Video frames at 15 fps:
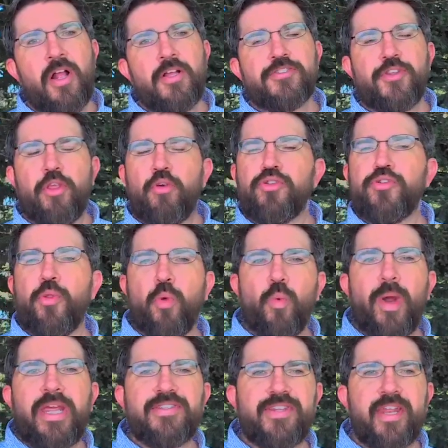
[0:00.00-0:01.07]
So those are the
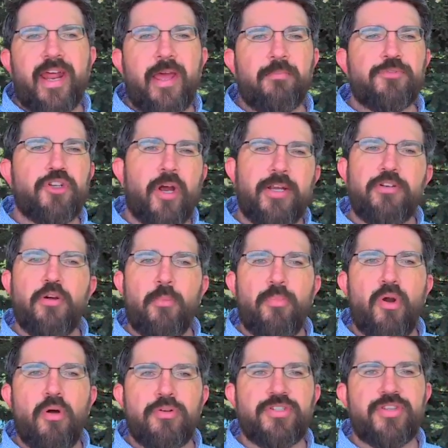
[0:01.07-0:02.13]
ways that I'm trying to
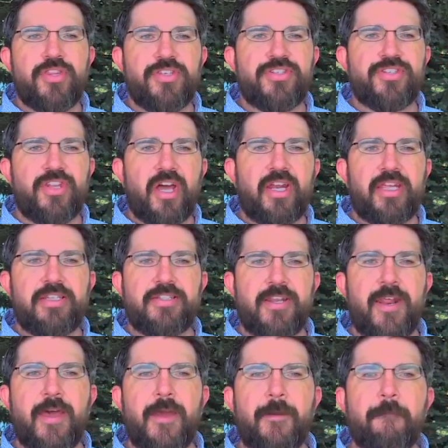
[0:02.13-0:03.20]
approach this study
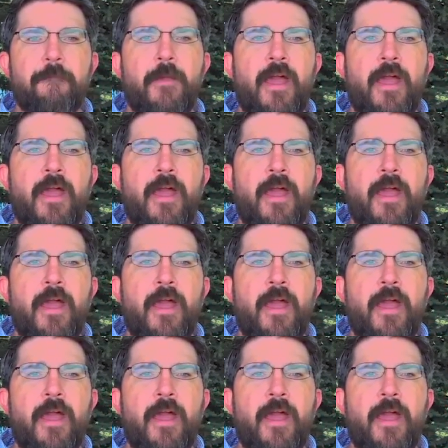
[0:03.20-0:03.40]
today.